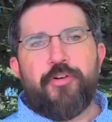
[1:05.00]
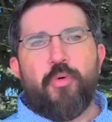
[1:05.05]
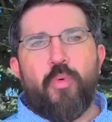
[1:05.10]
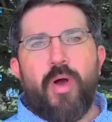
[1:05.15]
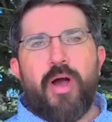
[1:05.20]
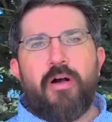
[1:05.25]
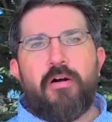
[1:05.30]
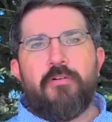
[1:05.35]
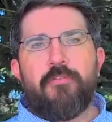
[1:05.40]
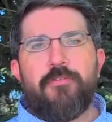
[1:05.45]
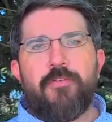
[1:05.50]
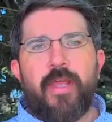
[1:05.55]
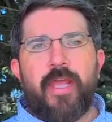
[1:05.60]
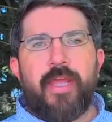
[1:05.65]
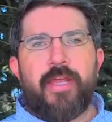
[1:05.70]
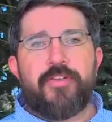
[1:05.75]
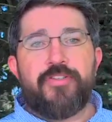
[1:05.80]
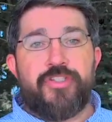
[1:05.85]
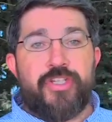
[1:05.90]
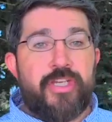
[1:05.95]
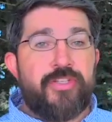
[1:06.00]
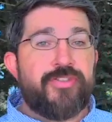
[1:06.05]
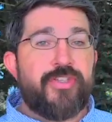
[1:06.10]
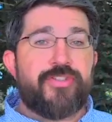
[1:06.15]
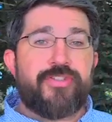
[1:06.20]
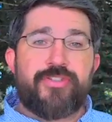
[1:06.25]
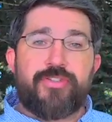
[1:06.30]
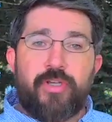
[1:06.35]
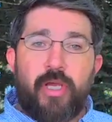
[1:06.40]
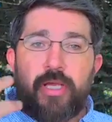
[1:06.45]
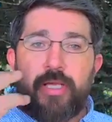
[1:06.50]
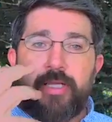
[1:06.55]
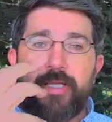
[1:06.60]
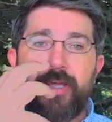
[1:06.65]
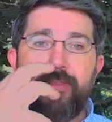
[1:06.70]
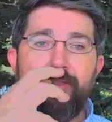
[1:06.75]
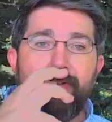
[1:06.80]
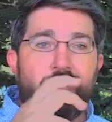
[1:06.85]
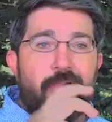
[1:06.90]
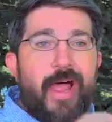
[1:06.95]
12, and Jesus
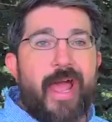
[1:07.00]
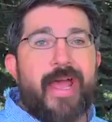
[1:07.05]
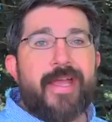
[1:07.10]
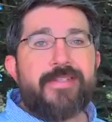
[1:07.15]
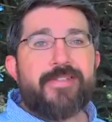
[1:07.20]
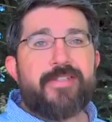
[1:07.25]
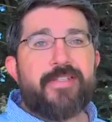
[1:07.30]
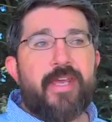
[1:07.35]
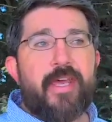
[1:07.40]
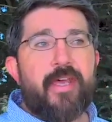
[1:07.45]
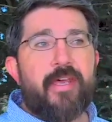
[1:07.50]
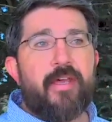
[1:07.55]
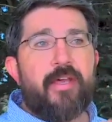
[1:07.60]
in the last